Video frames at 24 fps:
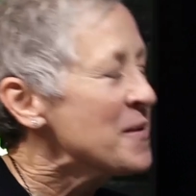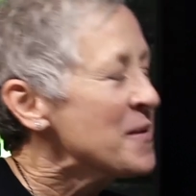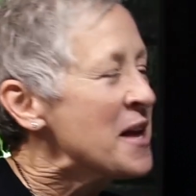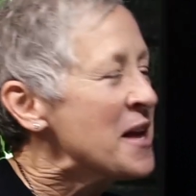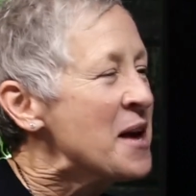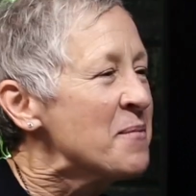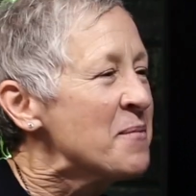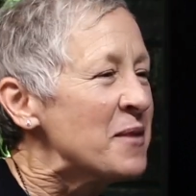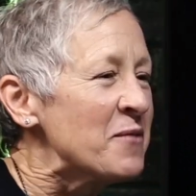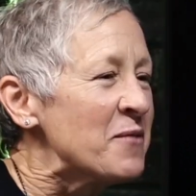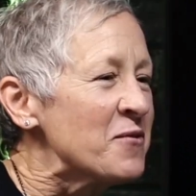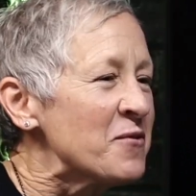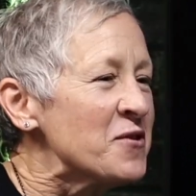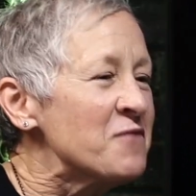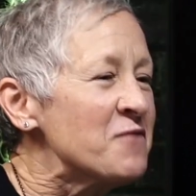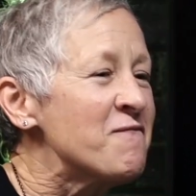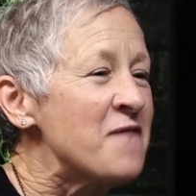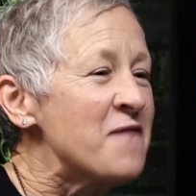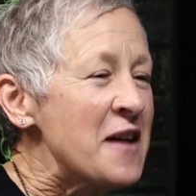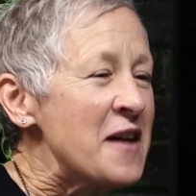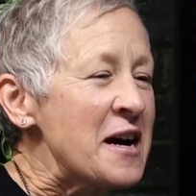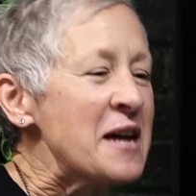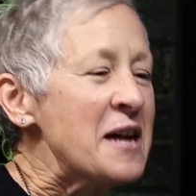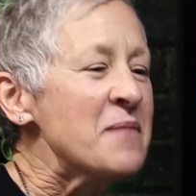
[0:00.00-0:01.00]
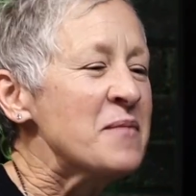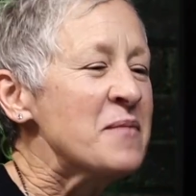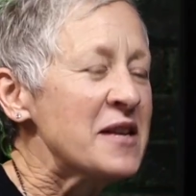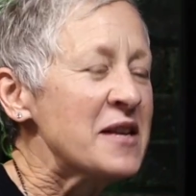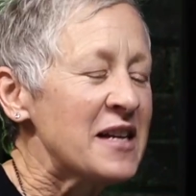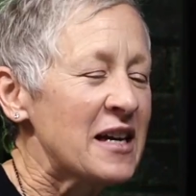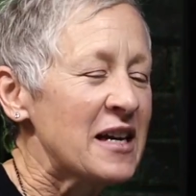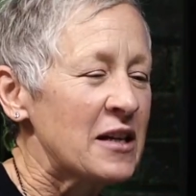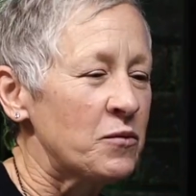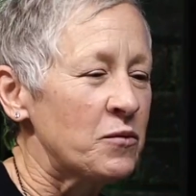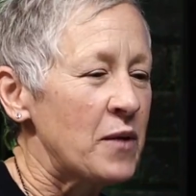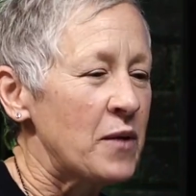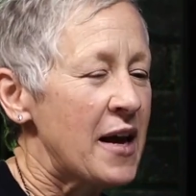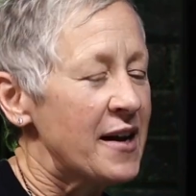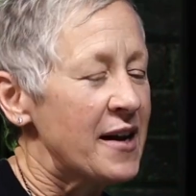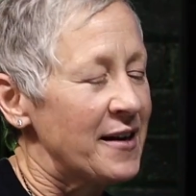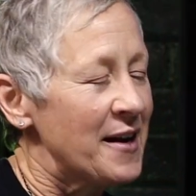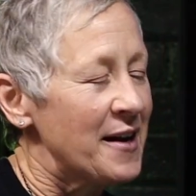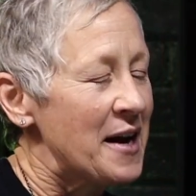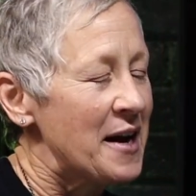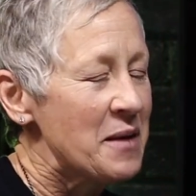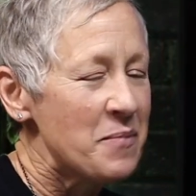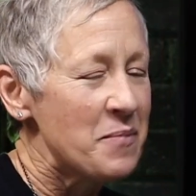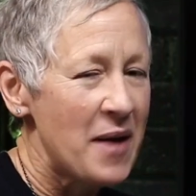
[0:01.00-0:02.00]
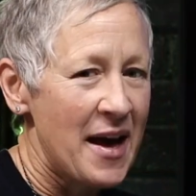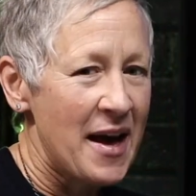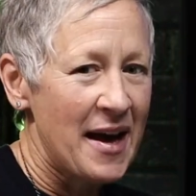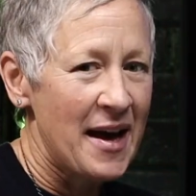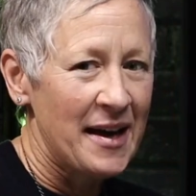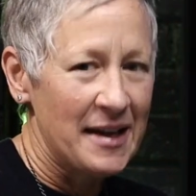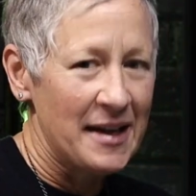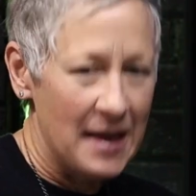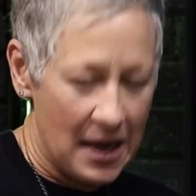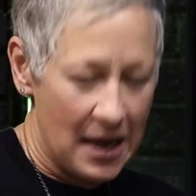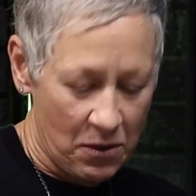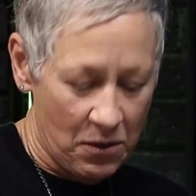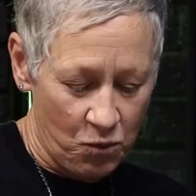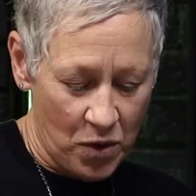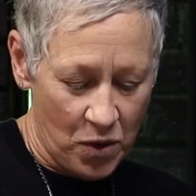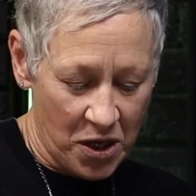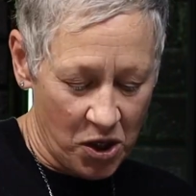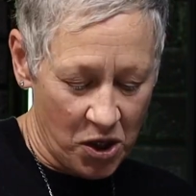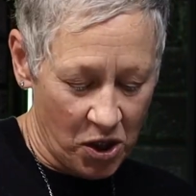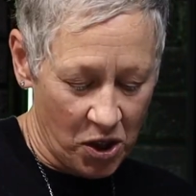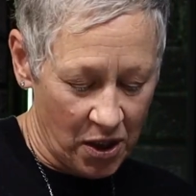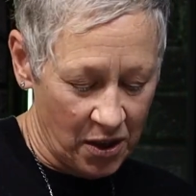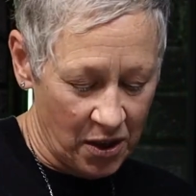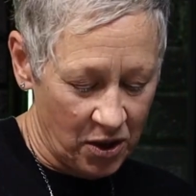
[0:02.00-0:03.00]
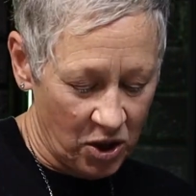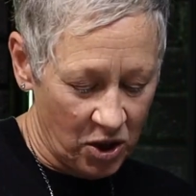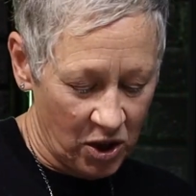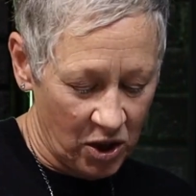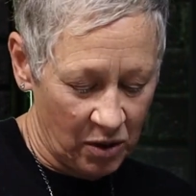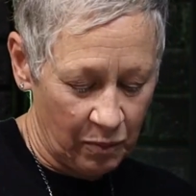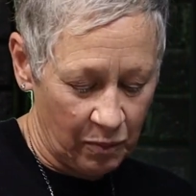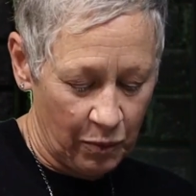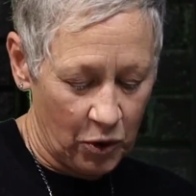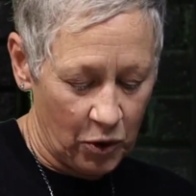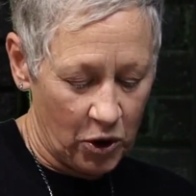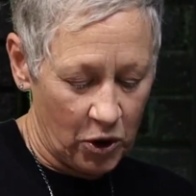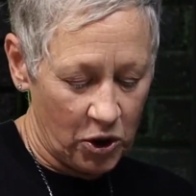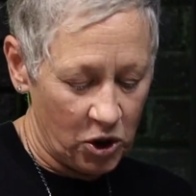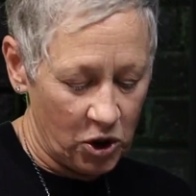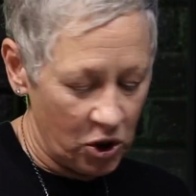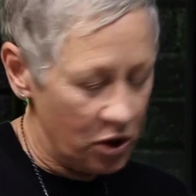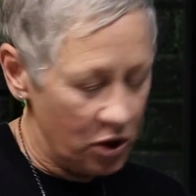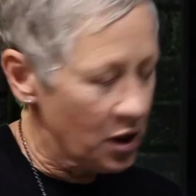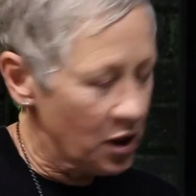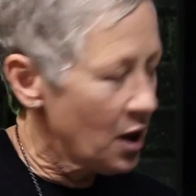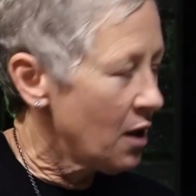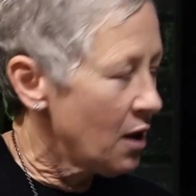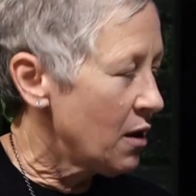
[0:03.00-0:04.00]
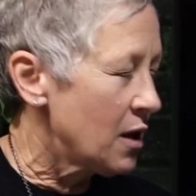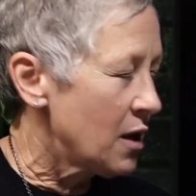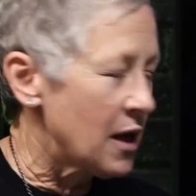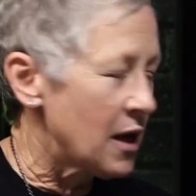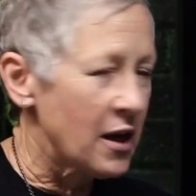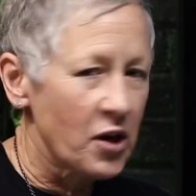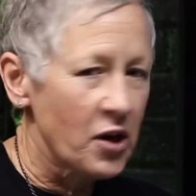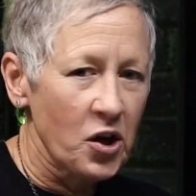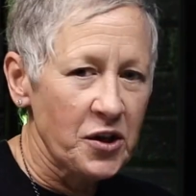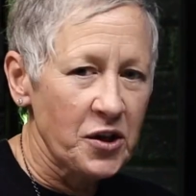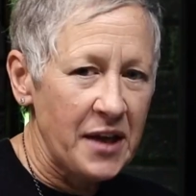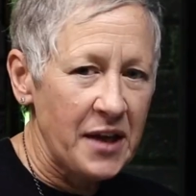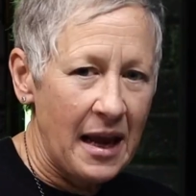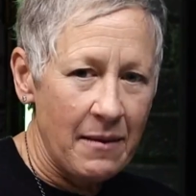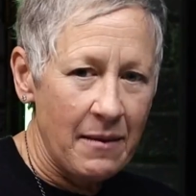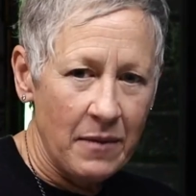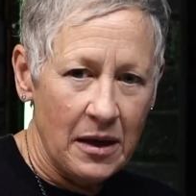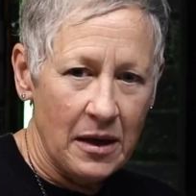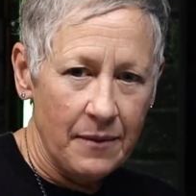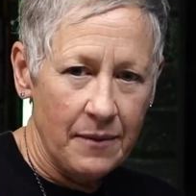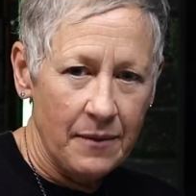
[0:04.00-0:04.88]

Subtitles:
it was fun because we had an iPad and we could just push entertainment.